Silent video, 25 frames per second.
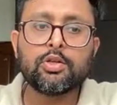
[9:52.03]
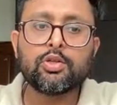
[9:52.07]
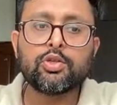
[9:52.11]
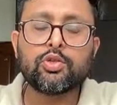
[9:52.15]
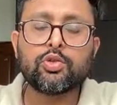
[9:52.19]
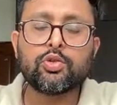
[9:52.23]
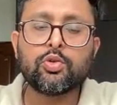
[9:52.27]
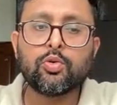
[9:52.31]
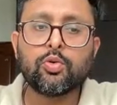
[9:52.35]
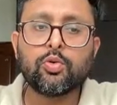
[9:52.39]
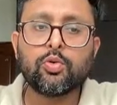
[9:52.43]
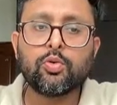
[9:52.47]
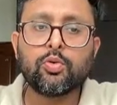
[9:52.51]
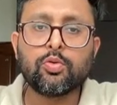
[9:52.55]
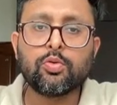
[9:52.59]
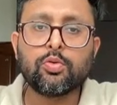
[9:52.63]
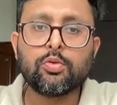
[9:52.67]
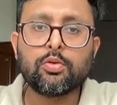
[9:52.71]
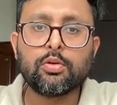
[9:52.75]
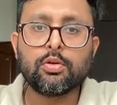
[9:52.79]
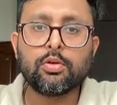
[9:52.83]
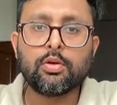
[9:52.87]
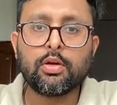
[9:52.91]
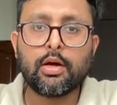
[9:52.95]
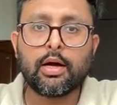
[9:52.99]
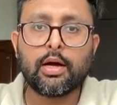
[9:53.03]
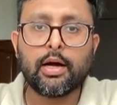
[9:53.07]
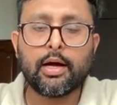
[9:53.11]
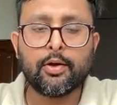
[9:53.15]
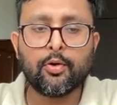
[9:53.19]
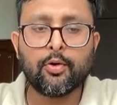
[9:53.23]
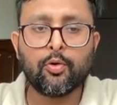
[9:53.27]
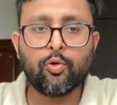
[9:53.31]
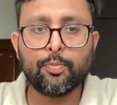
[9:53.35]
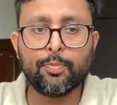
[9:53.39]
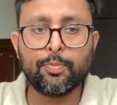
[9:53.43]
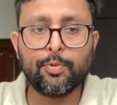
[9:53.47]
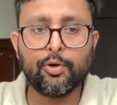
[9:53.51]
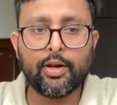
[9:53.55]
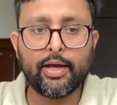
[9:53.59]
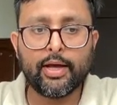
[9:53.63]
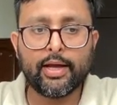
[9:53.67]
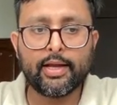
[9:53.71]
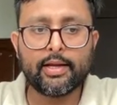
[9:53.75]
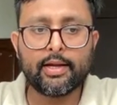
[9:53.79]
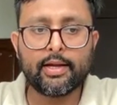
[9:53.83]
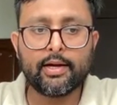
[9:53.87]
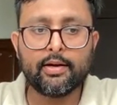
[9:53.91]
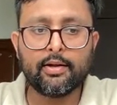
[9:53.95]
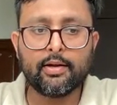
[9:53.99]
So I hope you
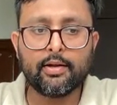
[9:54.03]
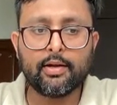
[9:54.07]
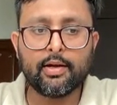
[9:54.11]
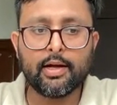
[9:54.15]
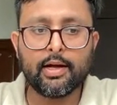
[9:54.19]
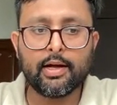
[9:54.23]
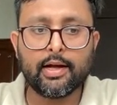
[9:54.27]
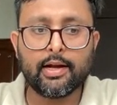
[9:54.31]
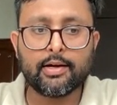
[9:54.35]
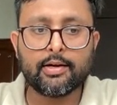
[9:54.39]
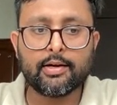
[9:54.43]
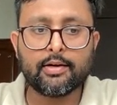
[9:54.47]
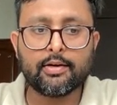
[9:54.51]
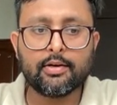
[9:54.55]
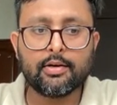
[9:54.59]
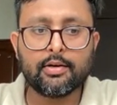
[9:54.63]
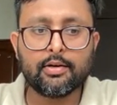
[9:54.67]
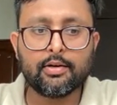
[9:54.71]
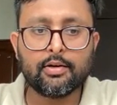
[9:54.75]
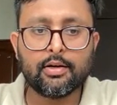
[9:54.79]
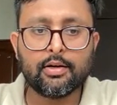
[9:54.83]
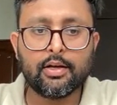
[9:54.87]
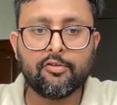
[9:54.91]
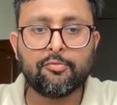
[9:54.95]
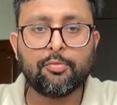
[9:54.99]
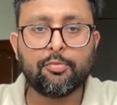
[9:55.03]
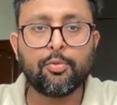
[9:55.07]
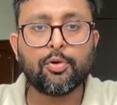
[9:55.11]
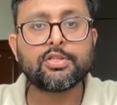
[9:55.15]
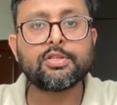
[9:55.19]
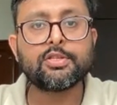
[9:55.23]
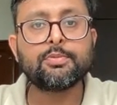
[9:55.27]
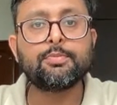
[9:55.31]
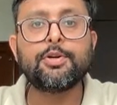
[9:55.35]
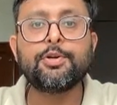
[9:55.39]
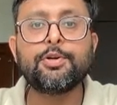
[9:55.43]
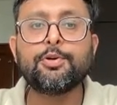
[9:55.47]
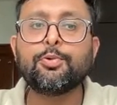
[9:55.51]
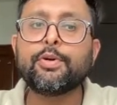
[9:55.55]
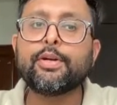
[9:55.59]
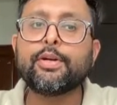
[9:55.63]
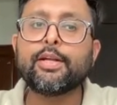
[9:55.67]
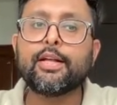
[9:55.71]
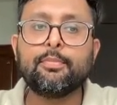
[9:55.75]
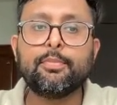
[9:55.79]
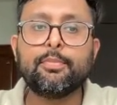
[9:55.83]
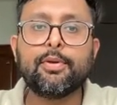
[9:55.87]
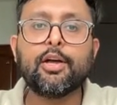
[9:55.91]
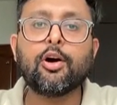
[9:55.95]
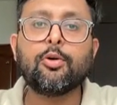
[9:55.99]
like it. And uh, if possible, do
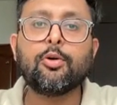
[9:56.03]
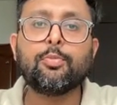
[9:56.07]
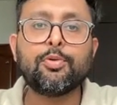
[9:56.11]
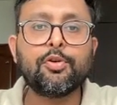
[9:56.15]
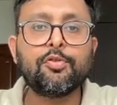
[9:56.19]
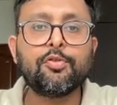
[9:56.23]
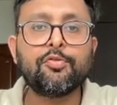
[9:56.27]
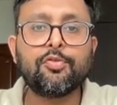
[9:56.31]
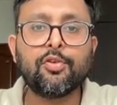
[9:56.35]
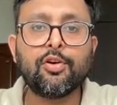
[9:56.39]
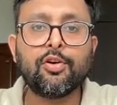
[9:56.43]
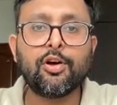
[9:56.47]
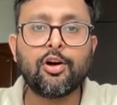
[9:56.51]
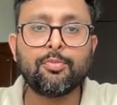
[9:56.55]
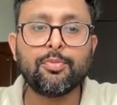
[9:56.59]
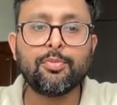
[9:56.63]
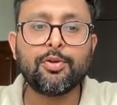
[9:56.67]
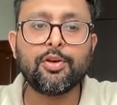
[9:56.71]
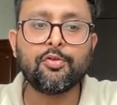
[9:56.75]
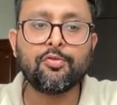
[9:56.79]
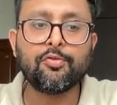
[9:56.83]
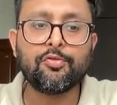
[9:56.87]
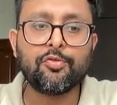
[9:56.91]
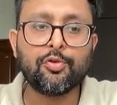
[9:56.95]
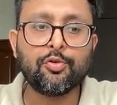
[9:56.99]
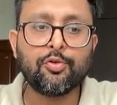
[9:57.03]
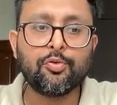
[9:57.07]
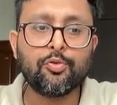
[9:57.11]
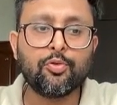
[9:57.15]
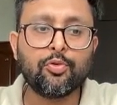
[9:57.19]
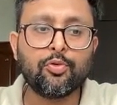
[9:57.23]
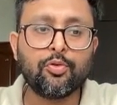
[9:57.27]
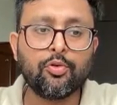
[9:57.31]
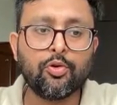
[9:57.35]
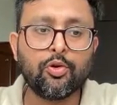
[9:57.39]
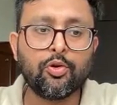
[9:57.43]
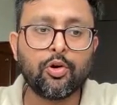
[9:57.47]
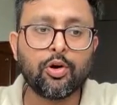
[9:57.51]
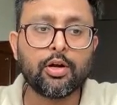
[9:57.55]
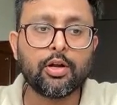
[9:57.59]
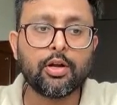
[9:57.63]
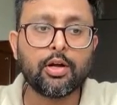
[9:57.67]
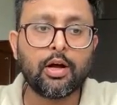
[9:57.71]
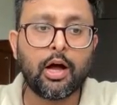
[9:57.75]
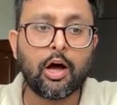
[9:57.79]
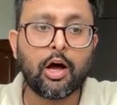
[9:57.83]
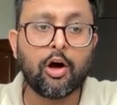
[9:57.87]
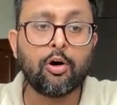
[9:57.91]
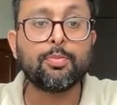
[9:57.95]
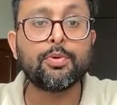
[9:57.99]
tell me how many, how many of you got,
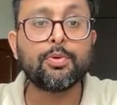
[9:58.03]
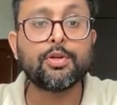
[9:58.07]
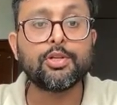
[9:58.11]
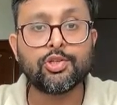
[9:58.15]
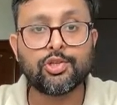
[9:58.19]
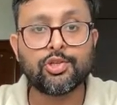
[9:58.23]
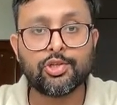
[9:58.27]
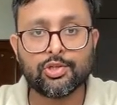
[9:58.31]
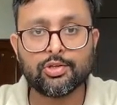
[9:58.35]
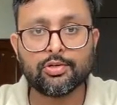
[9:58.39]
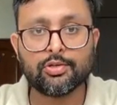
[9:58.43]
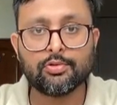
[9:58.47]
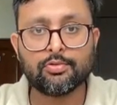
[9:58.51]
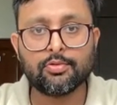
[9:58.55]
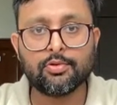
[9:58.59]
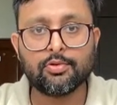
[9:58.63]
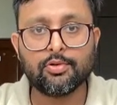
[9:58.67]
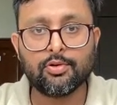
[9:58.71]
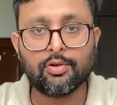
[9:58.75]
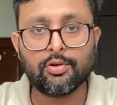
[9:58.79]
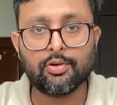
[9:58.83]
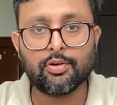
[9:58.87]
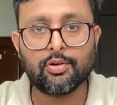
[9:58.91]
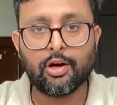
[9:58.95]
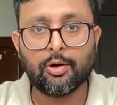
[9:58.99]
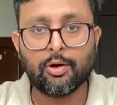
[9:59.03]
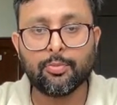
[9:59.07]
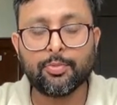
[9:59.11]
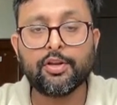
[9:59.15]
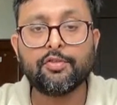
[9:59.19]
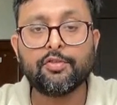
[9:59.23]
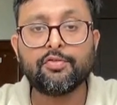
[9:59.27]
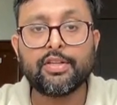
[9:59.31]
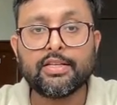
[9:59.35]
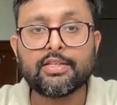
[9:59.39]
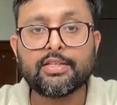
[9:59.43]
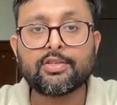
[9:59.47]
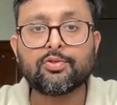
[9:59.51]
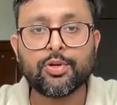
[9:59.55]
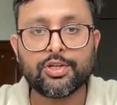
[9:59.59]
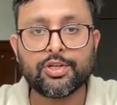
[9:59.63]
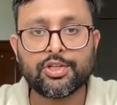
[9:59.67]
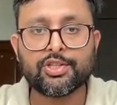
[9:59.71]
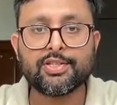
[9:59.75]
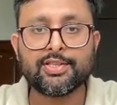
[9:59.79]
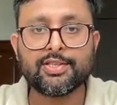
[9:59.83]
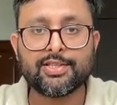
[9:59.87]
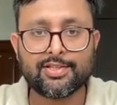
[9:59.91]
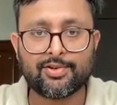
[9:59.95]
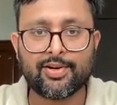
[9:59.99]
how much, how many of these
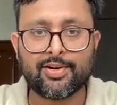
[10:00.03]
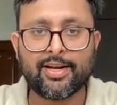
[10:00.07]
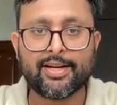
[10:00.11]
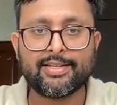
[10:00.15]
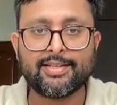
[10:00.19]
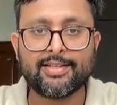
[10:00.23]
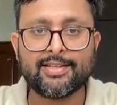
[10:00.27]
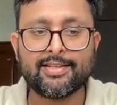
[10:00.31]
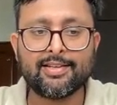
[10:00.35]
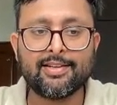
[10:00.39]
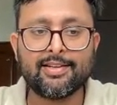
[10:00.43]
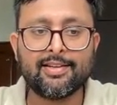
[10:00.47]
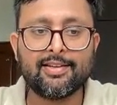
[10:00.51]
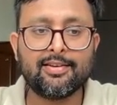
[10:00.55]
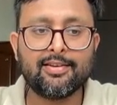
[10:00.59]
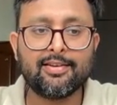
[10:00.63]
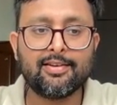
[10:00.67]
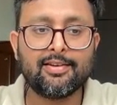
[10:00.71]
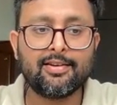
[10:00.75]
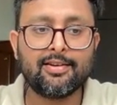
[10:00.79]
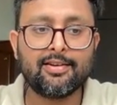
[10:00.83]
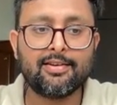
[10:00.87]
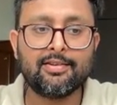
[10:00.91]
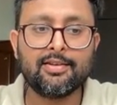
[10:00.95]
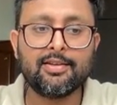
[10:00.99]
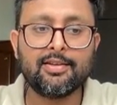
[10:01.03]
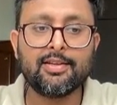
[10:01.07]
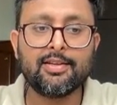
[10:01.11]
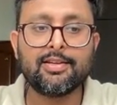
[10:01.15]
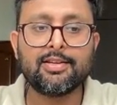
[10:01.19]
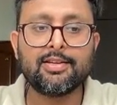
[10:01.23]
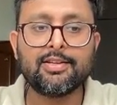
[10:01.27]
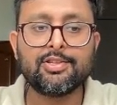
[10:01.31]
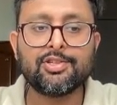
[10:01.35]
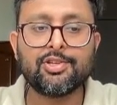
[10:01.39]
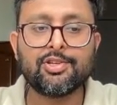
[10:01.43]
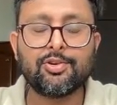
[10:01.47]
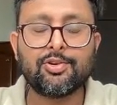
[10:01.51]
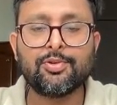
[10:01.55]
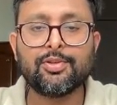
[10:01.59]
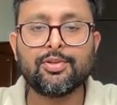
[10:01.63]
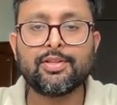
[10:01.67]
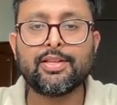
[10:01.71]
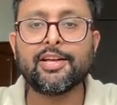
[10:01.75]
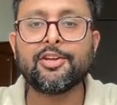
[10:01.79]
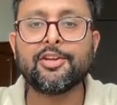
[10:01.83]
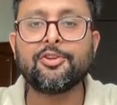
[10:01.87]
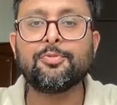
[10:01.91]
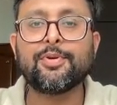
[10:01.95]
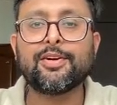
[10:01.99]
questions right. So
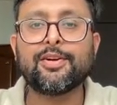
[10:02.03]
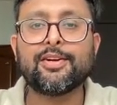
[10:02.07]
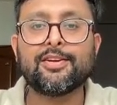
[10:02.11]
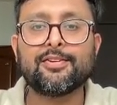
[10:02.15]
thank you,